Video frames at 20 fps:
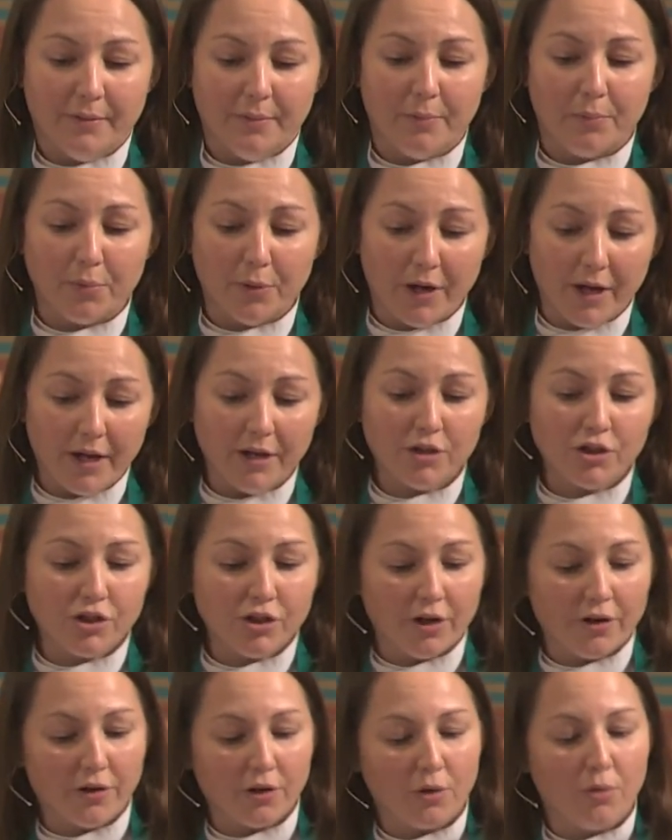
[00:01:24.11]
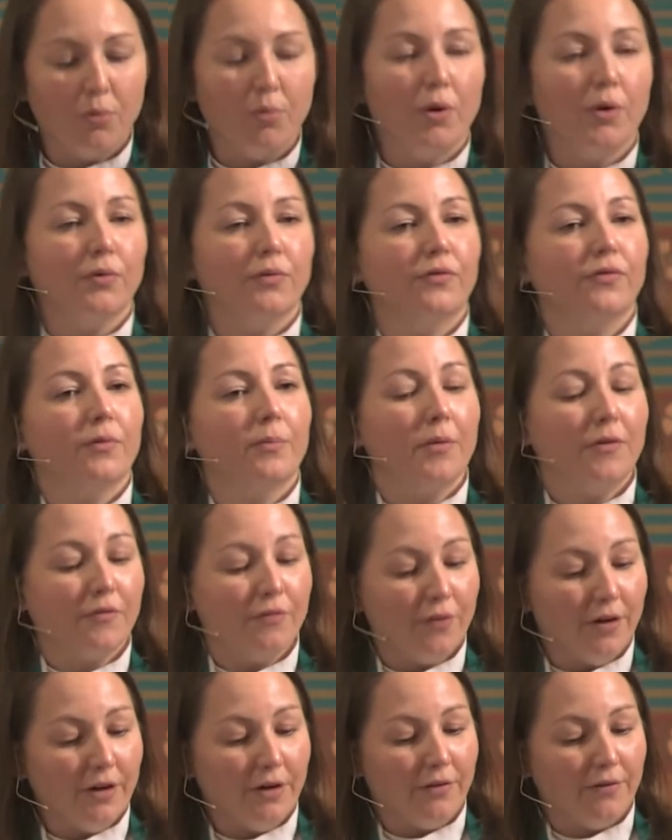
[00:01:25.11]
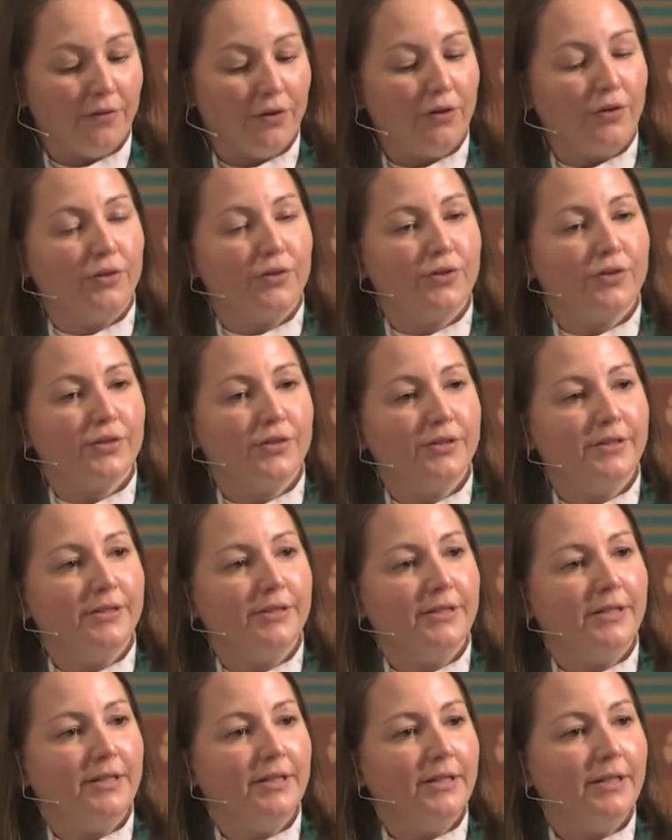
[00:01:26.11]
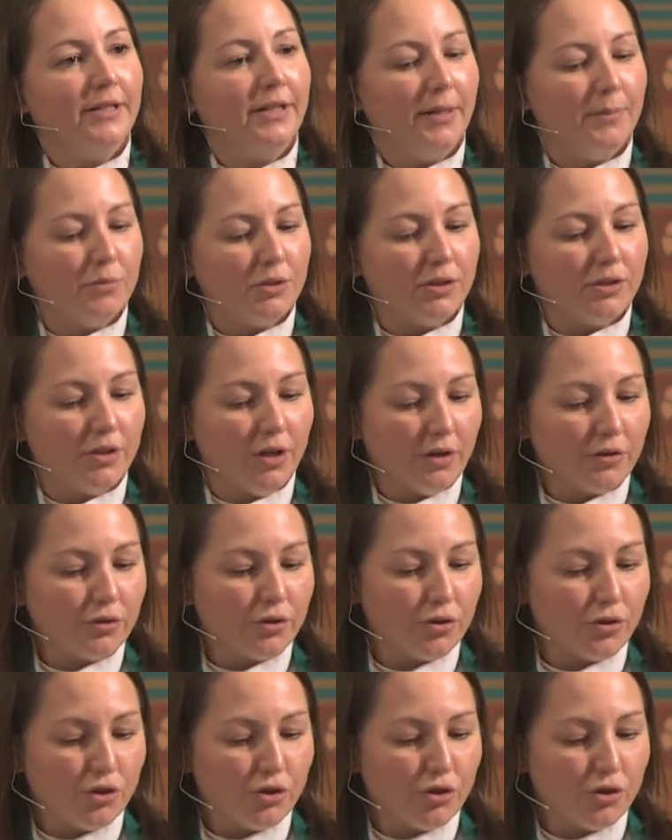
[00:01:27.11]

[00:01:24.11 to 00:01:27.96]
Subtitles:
Brené shared a quote from a friend of hers named Dr.